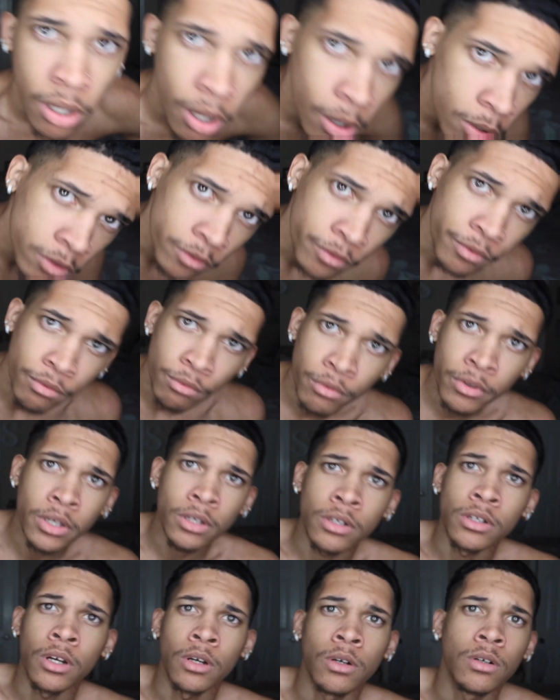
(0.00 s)
On the for
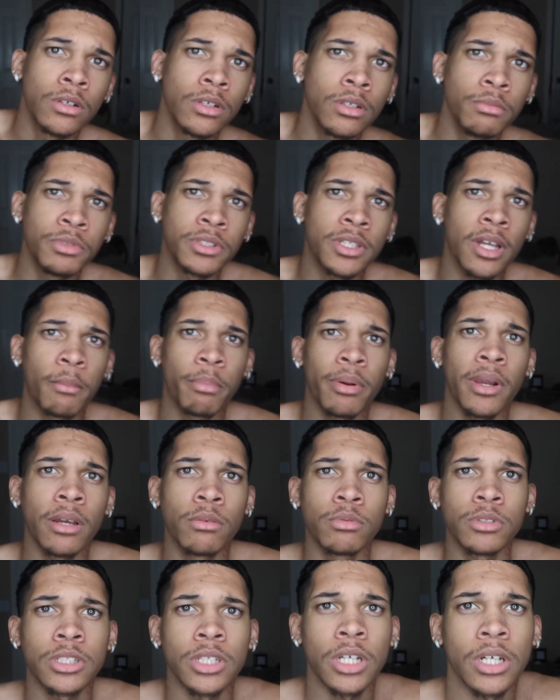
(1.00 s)
real note, let me stop
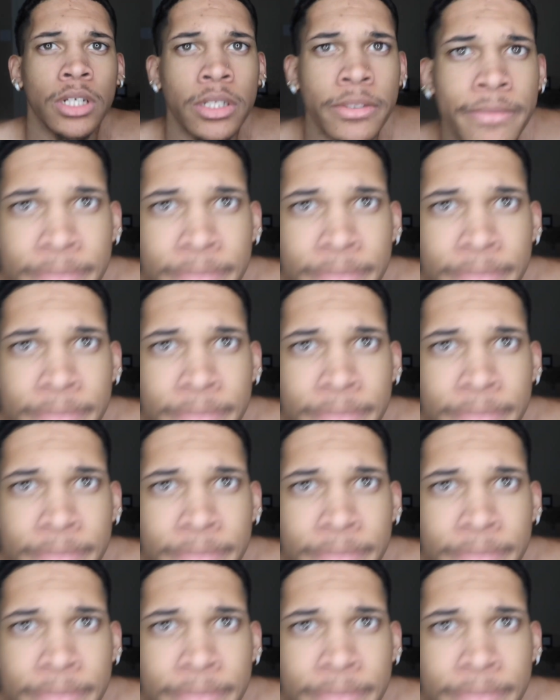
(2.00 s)
playing with y'all.